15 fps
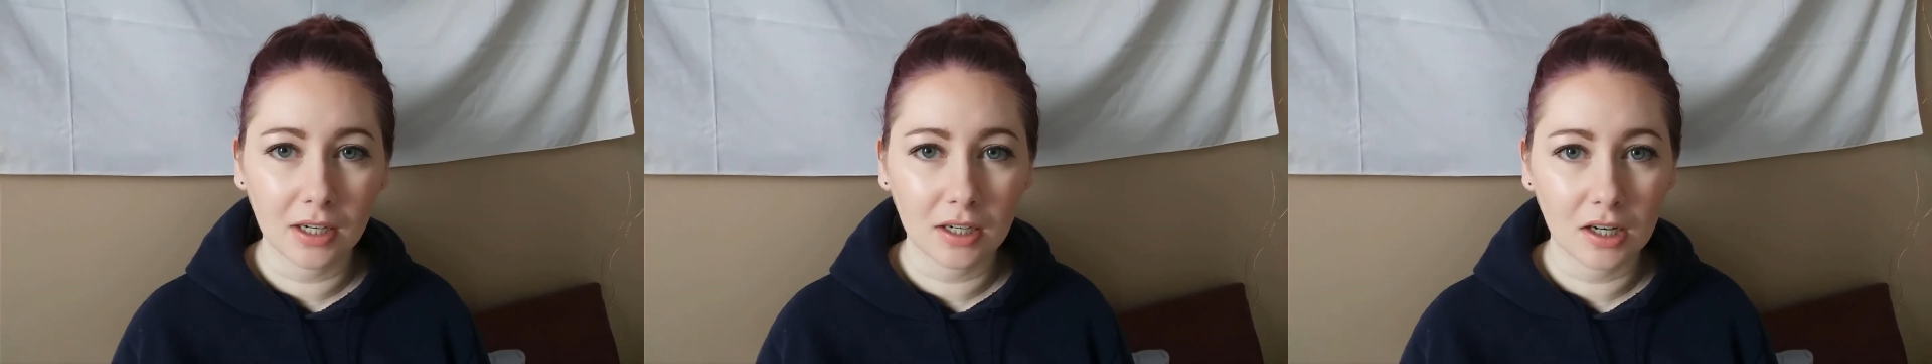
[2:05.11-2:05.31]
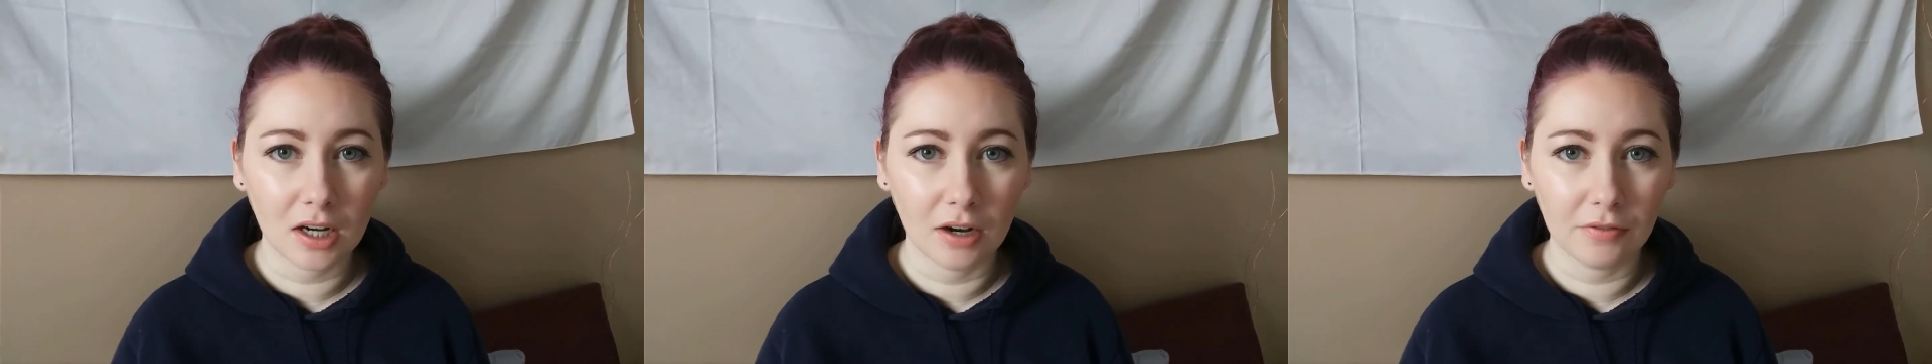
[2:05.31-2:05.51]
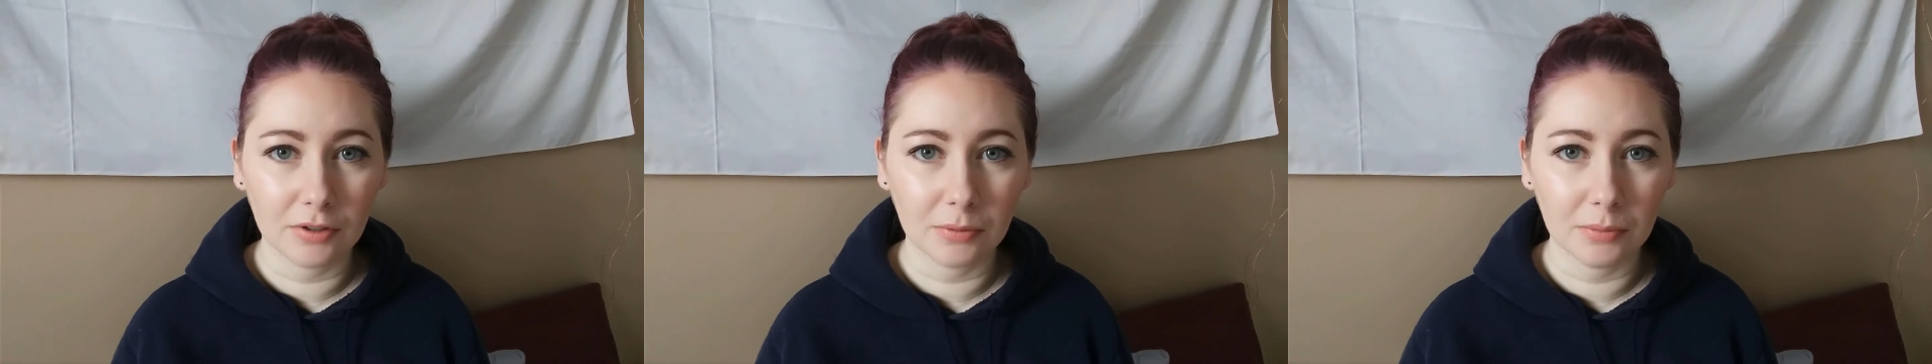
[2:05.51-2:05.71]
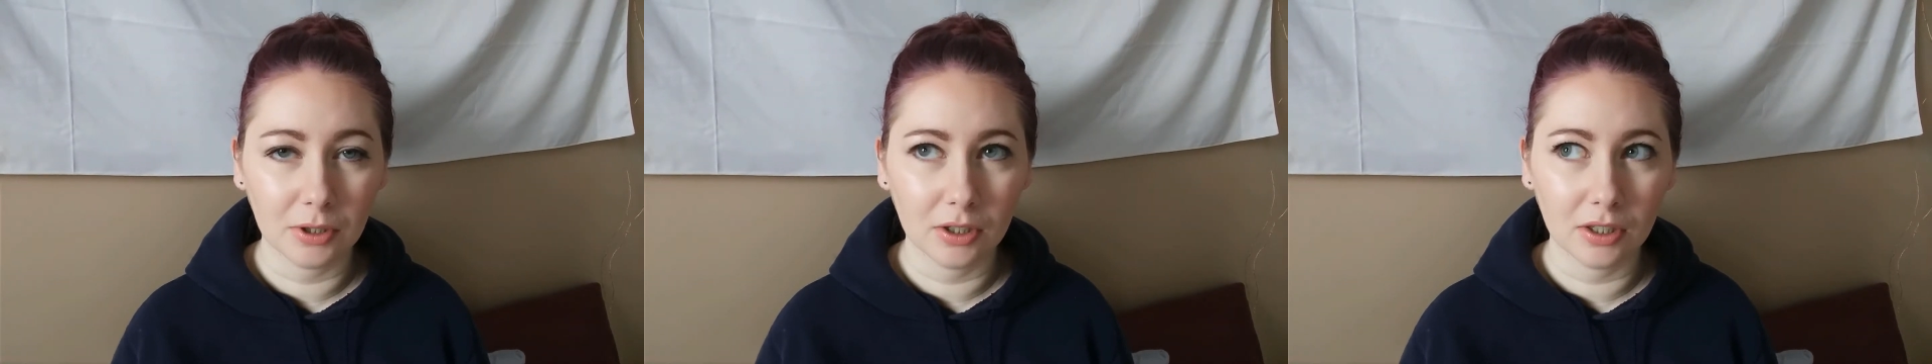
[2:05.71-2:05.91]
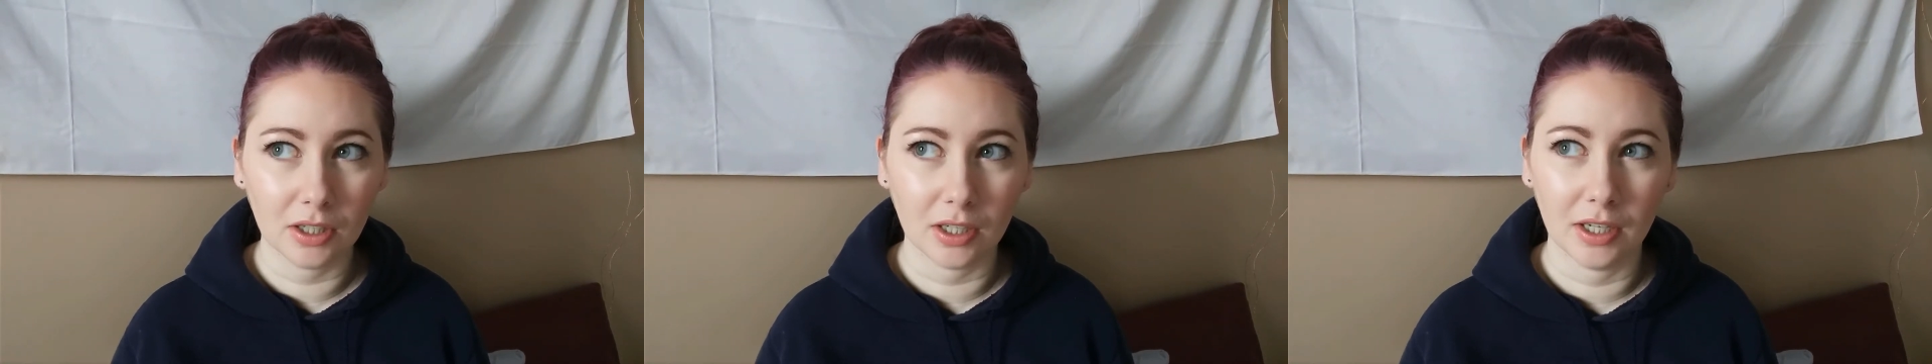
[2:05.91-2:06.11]

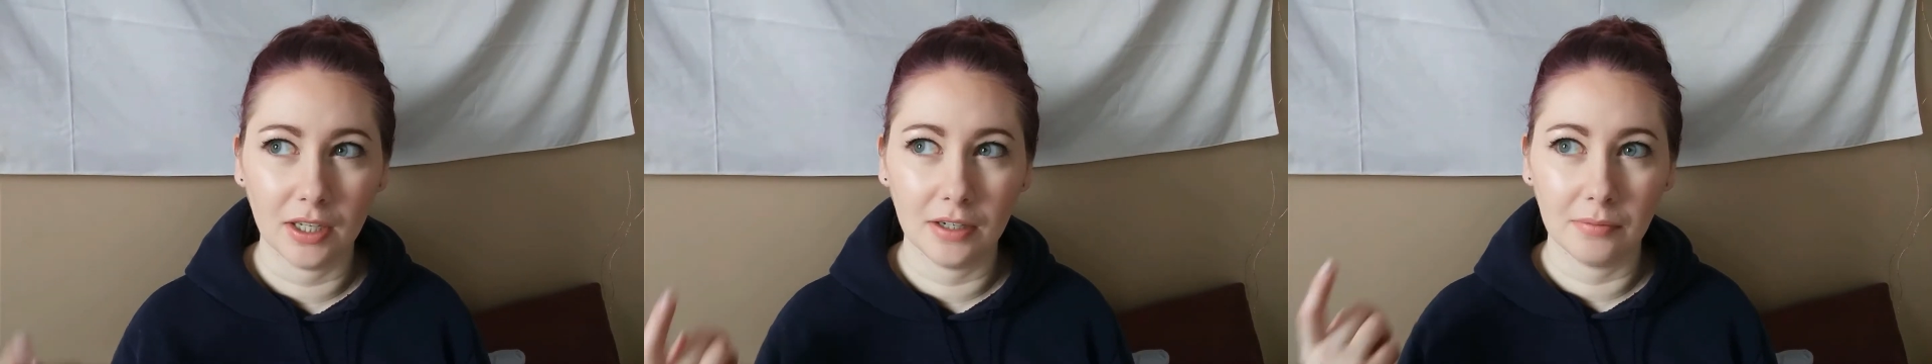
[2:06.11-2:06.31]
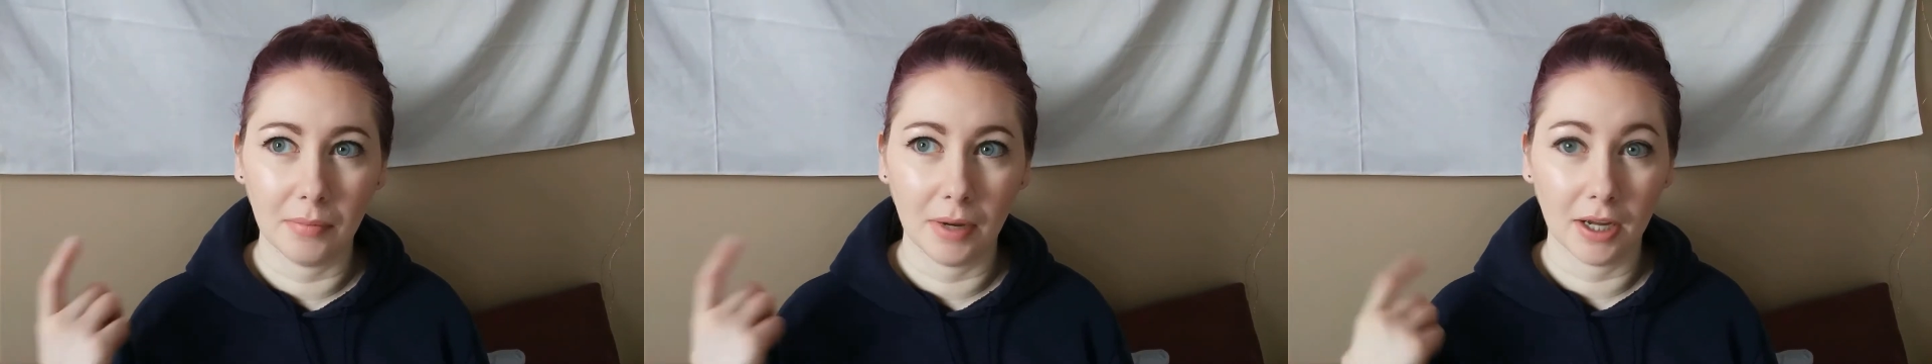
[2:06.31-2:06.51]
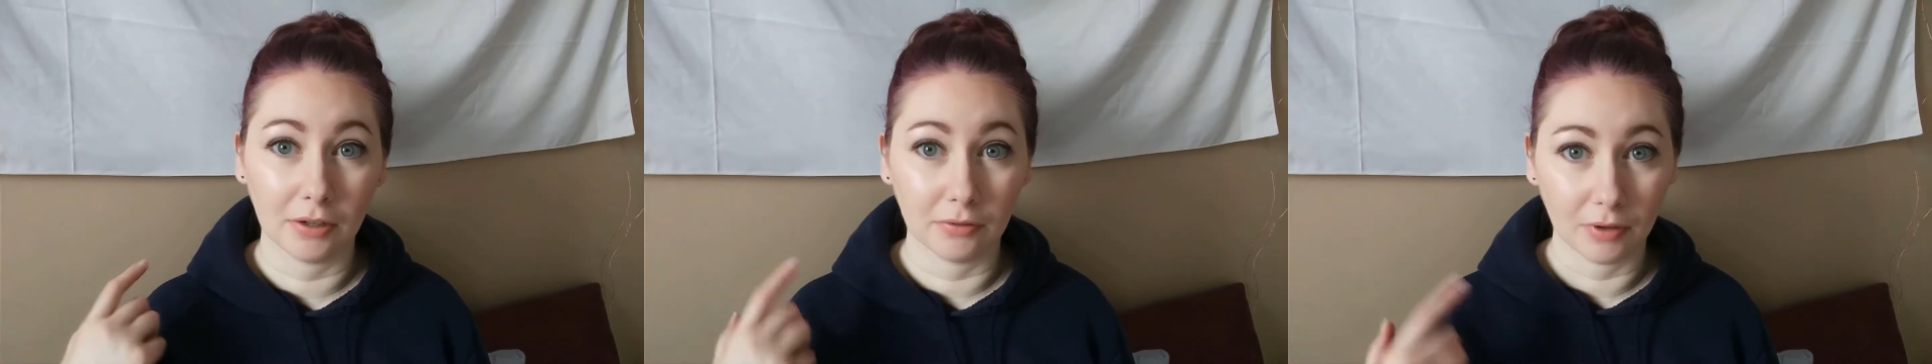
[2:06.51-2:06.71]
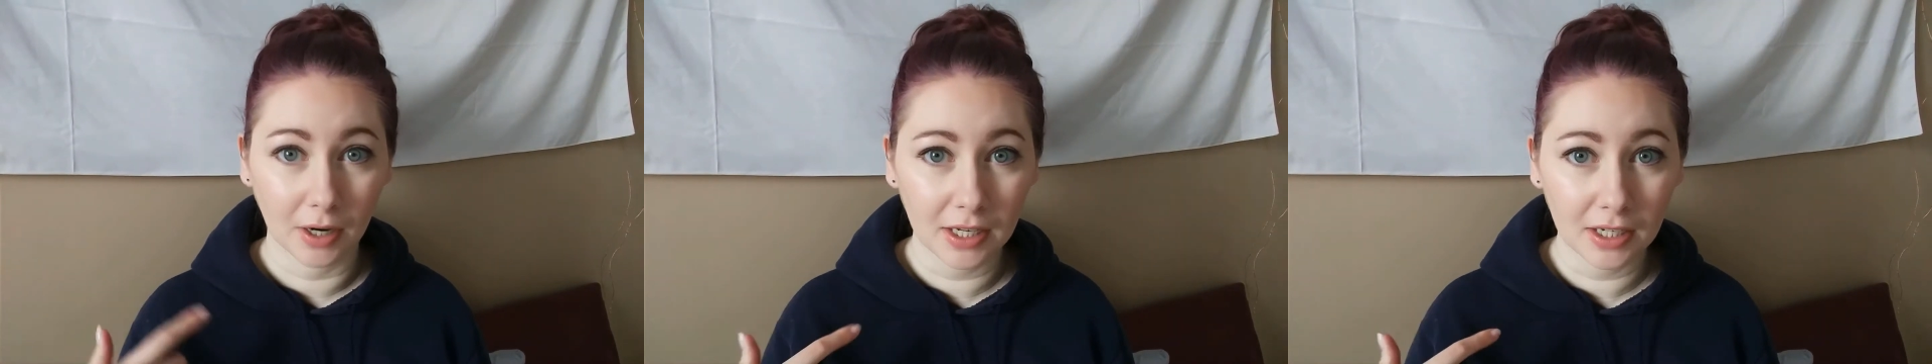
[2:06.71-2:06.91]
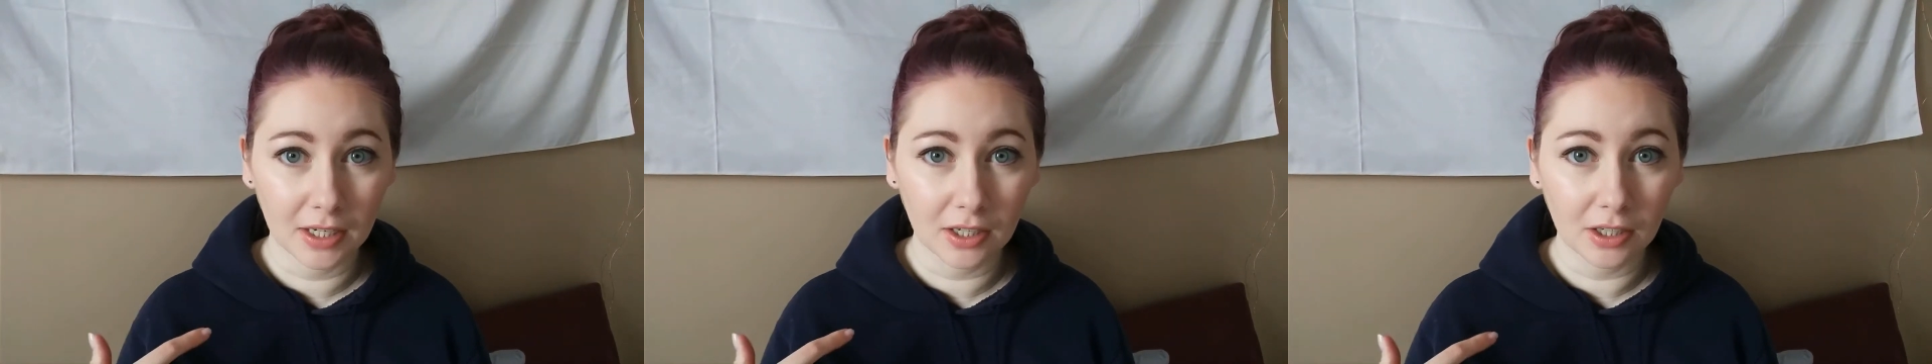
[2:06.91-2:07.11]
uncomfortable in my
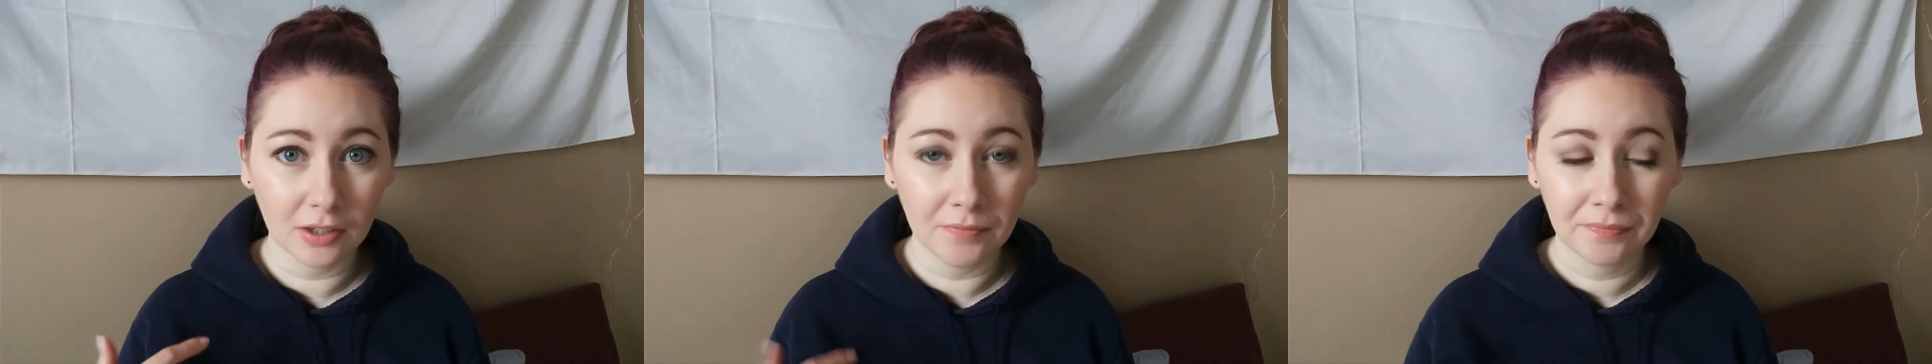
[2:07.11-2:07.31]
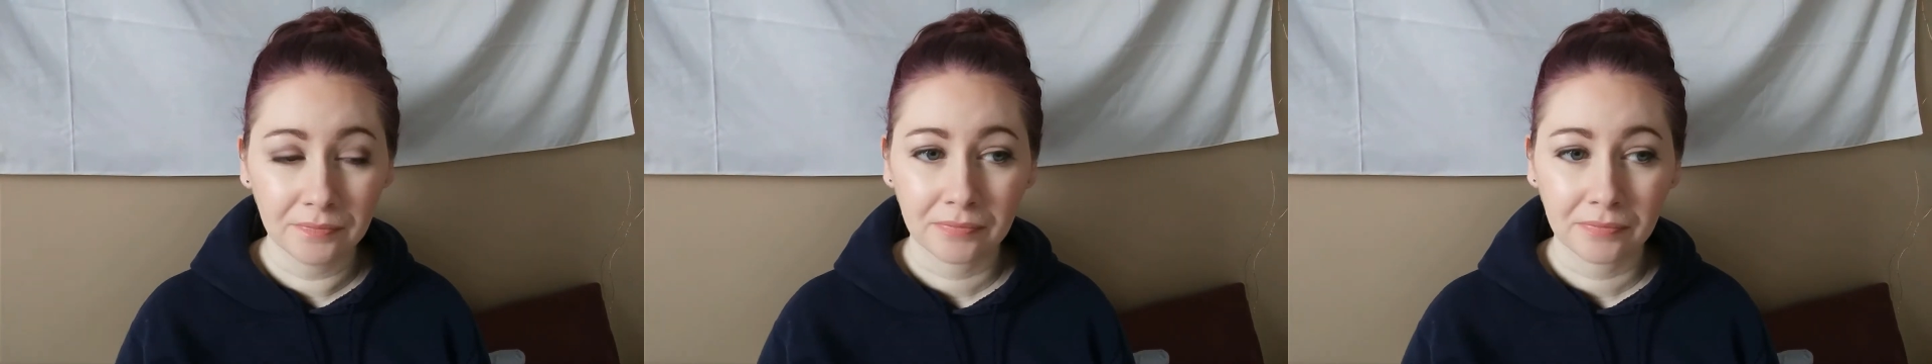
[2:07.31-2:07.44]
right ear.